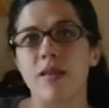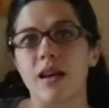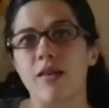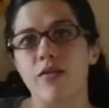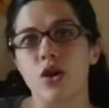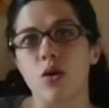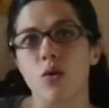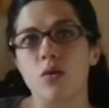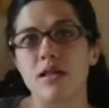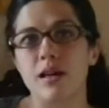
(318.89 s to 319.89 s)
If
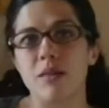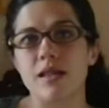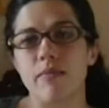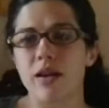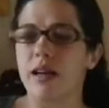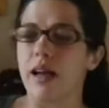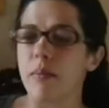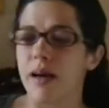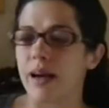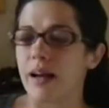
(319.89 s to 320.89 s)
you send me something and I
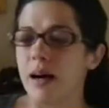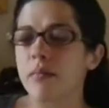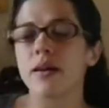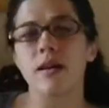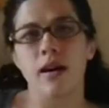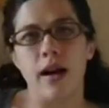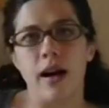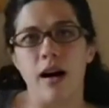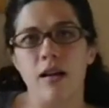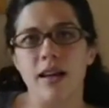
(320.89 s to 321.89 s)
pick it up,
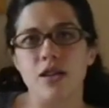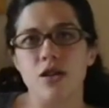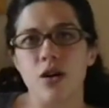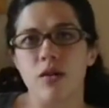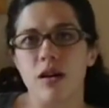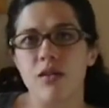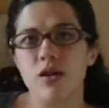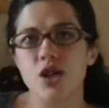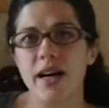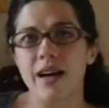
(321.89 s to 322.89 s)
I'll let you know and I'll give
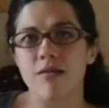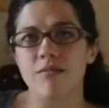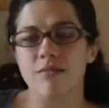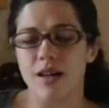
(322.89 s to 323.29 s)
you a shout out.